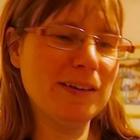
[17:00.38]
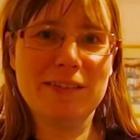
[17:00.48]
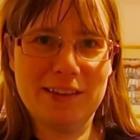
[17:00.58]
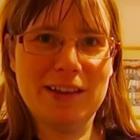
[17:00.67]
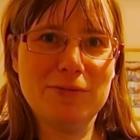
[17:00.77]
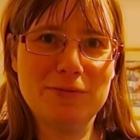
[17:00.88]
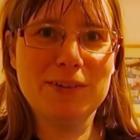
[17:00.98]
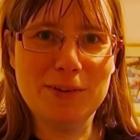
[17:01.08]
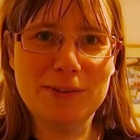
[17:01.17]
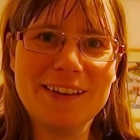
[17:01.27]
instead of
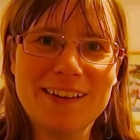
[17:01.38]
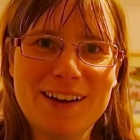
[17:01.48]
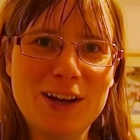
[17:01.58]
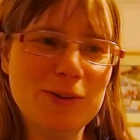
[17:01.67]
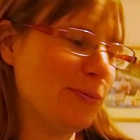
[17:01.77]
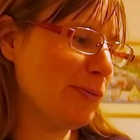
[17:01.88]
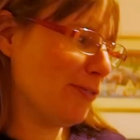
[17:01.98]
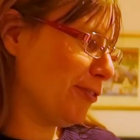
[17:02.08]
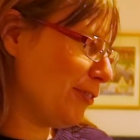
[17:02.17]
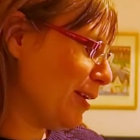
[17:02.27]
using a card, or if
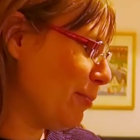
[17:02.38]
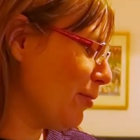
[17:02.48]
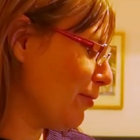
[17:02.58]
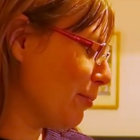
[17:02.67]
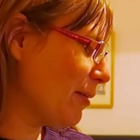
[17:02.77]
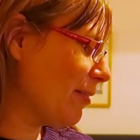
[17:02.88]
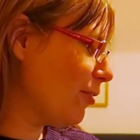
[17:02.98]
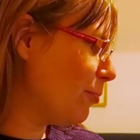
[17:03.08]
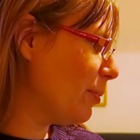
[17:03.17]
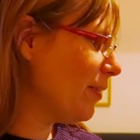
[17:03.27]
I'll just keep hold of it
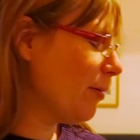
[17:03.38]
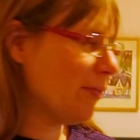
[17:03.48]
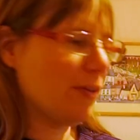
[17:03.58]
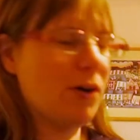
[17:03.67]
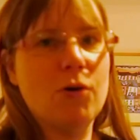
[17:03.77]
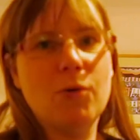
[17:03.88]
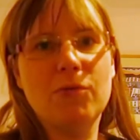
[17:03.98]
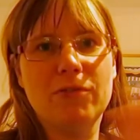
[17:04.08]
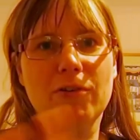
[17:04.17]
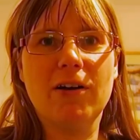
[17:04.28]
myself, but there was a whole
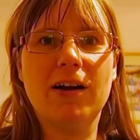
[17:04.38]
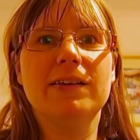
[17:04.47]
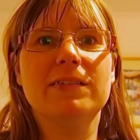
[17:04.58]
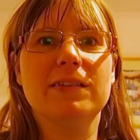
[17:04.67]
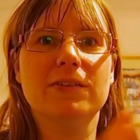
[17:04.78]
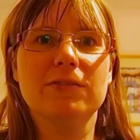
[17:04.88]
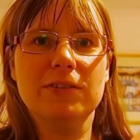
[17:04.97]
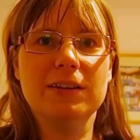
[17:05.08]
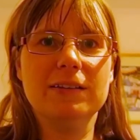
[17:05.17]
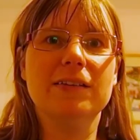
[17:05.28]
variety of
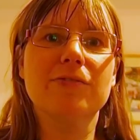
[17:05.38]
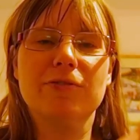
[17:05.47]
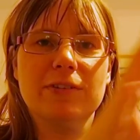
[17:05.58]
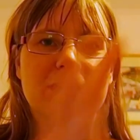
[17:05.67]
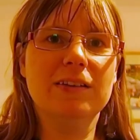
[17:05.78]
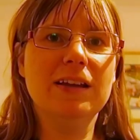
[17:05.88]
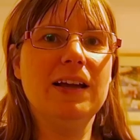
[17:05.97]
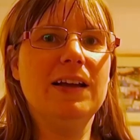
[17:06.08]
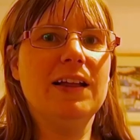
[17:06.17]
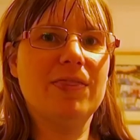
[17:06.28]
like different
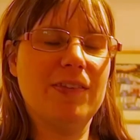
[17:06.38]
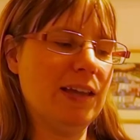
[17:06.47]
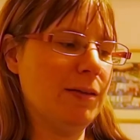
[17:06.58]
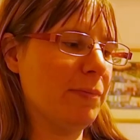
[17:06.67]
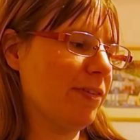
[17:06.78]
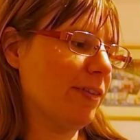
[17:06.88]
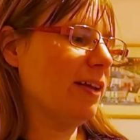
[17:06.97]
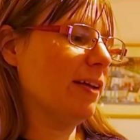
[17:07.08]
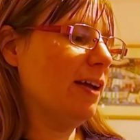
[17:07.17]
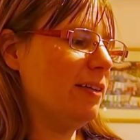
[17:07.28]
themes. So
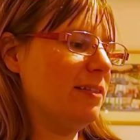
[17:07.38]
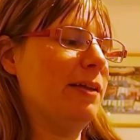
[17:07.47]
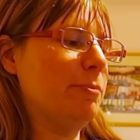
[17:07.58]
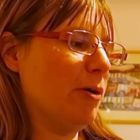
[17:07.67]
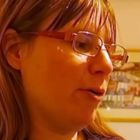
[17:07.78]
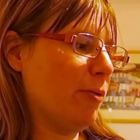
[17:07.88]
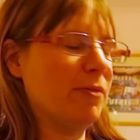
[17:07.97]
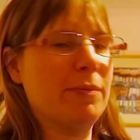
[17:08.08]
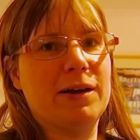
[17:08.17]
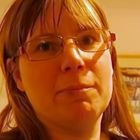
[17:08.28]
like 10
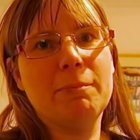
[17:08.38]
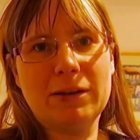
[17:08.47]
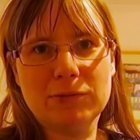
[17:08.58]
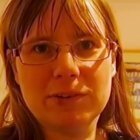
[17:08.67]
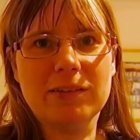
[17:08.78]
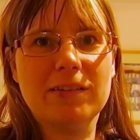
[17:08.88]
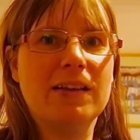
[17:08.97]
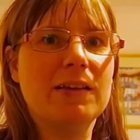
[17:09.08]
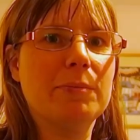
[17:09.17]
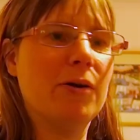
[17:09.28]
poems about mountains,
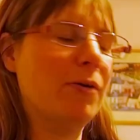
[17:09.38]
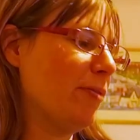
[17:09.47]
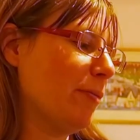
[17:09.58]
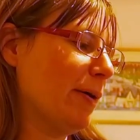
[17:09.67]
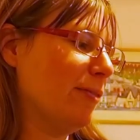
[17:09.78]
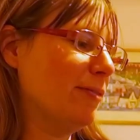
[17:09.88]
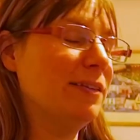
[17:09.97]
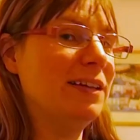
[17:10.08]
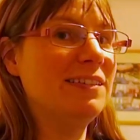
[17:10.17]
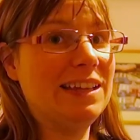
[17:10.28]
10 poems about
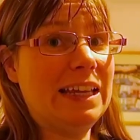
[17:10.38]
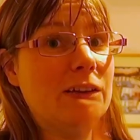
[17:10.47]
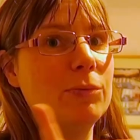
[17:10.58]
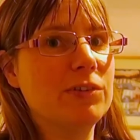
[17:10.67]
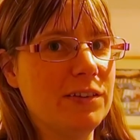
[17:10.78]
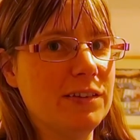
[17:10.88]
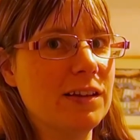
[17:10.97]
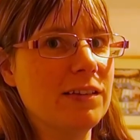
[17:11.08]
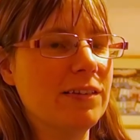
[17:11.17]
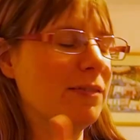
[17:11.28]
tea, which I did
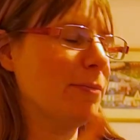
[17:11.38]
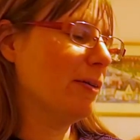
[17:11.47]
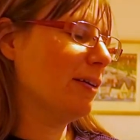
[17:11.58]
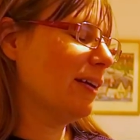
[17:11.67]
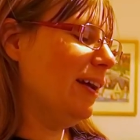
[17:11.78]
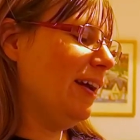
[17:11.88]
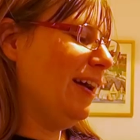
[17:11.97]
consider buying,